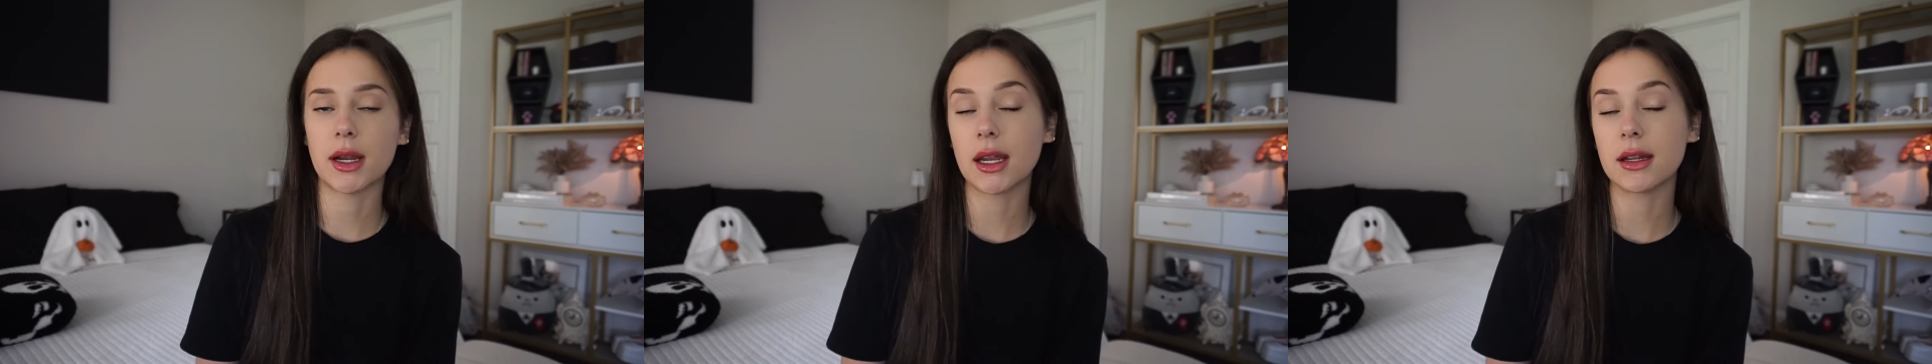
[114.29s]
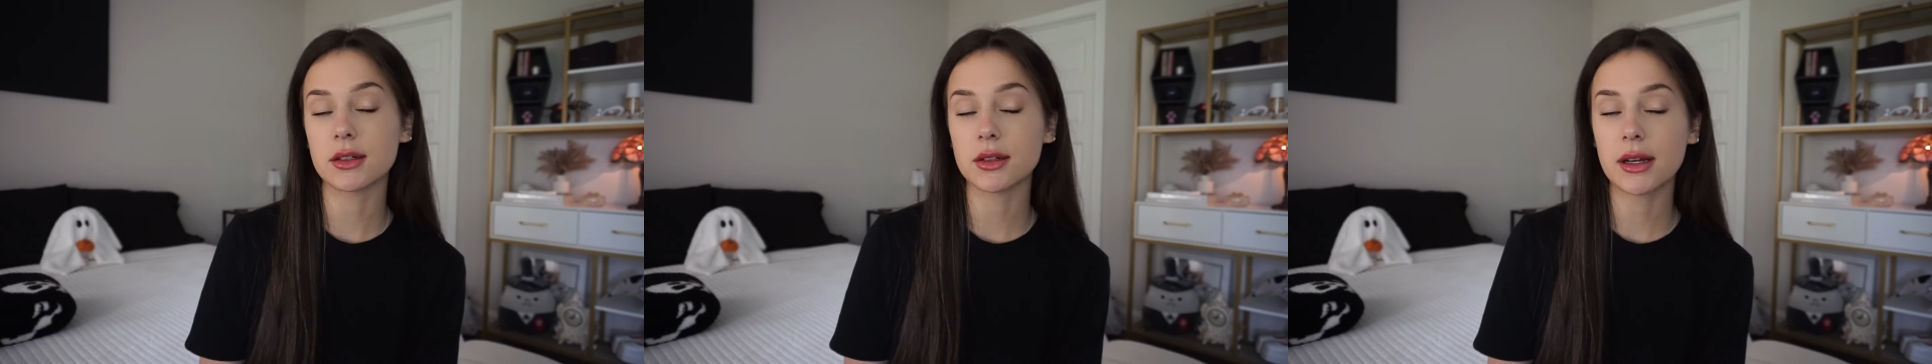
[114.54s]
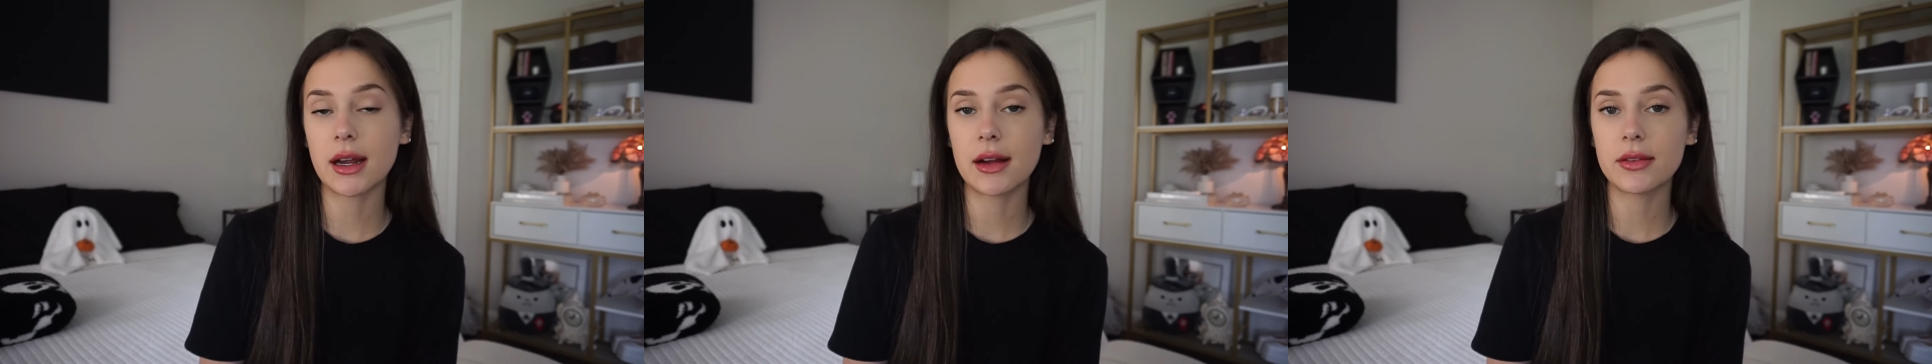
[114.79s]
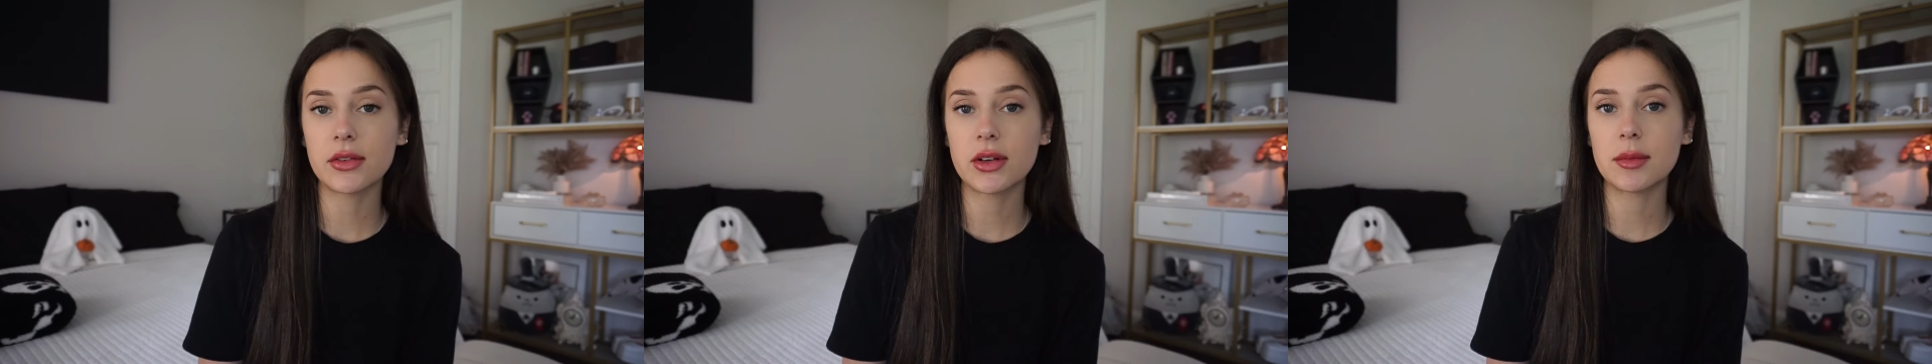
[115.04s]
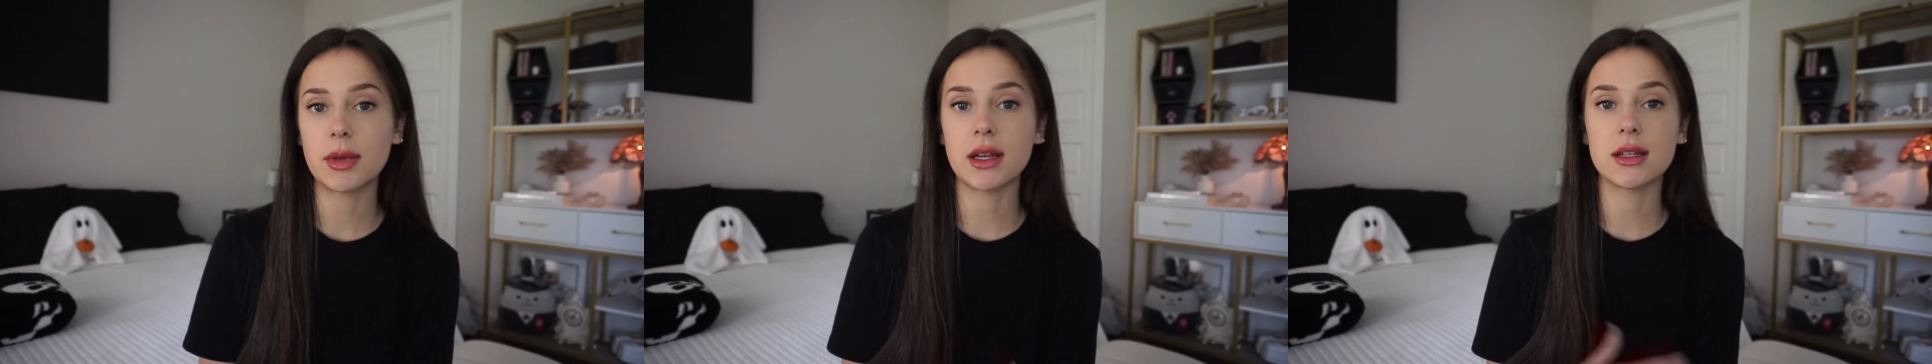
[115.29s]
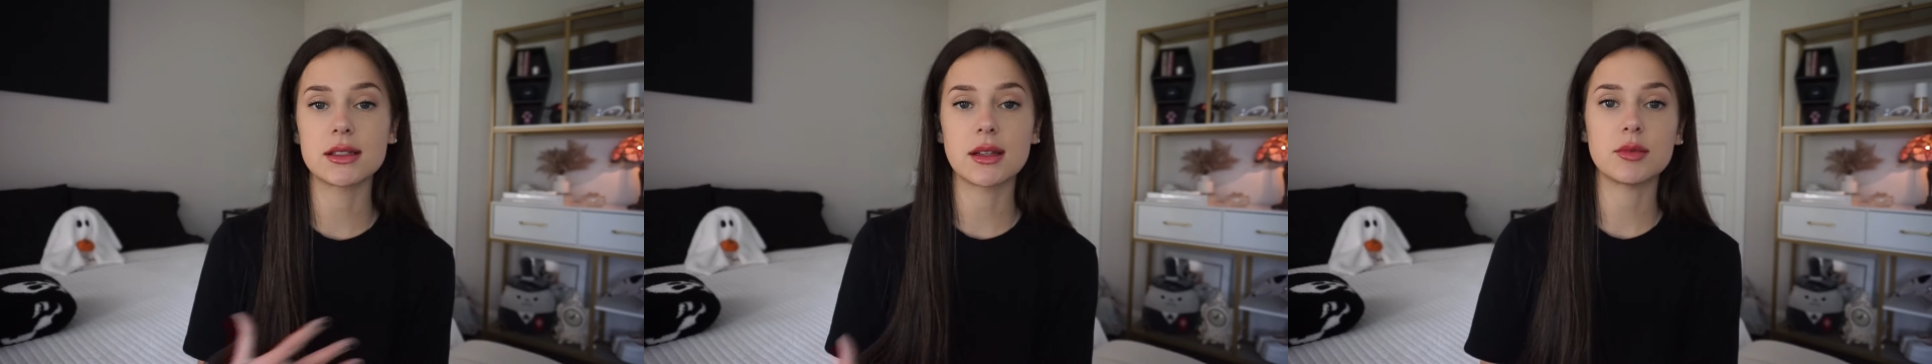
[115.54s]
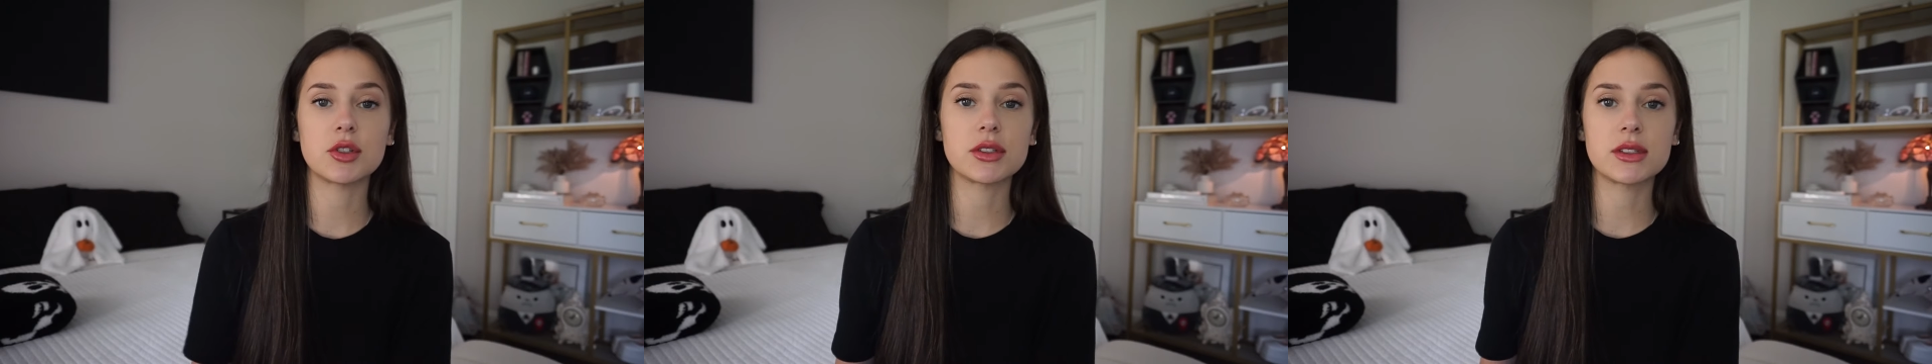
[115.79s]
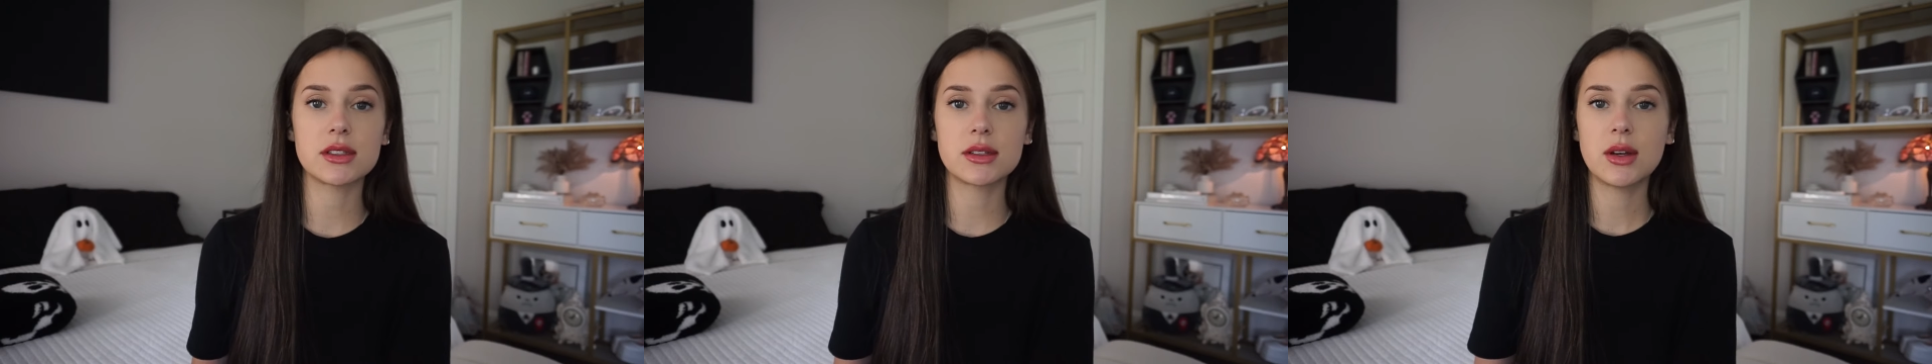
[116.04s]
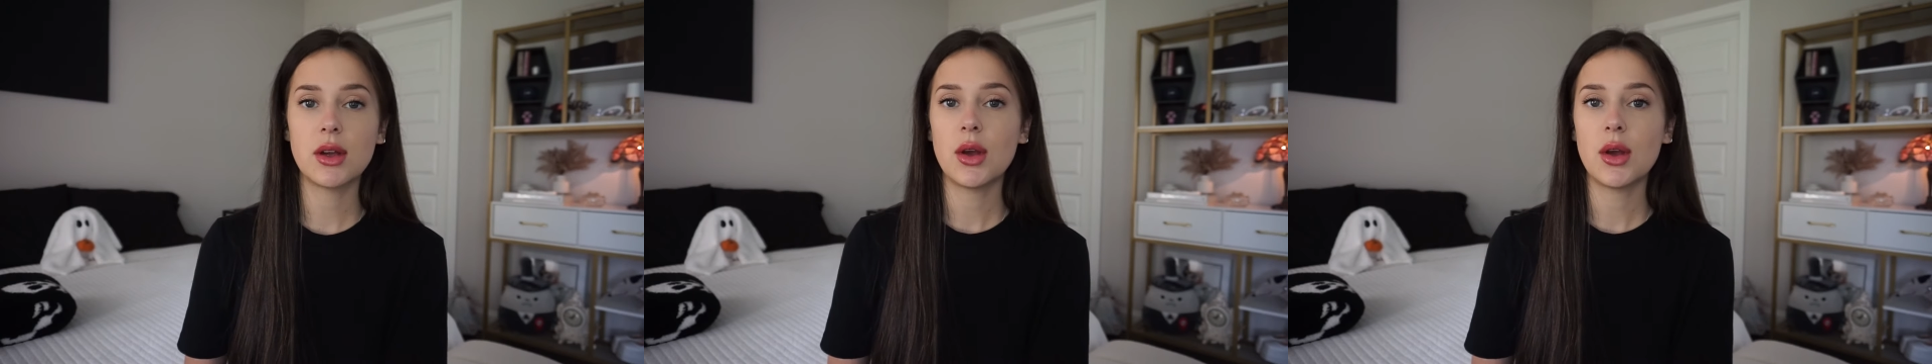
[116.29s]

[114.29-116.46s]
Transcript: candle I have of it because I'm just